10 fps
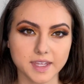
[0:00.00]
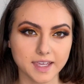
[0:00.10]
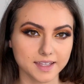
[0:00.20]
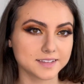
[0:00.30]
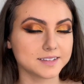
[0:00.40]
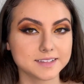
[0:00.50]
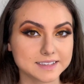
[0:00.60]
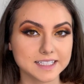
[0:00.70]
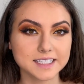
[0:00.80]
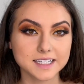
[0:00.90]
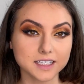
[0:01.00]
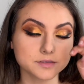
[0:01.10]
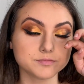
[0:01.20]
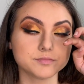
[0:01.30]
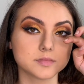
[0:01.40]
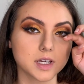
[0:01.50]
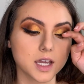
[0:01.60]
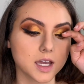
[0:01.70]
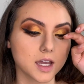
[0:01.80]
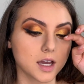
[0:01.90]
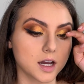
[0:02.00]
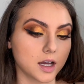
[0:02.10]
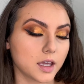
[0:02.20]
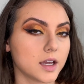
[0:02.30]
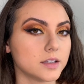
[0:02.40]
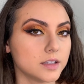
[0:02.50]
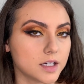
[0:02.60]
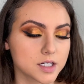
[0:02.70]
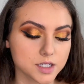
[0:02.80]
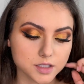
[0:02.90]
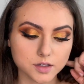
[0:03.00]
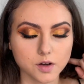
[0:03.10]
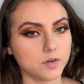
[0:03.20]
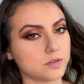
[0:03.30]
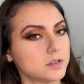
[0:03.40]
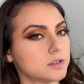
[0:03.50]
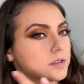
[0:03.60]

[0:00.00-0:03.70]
and ta-da! I got the lashes on.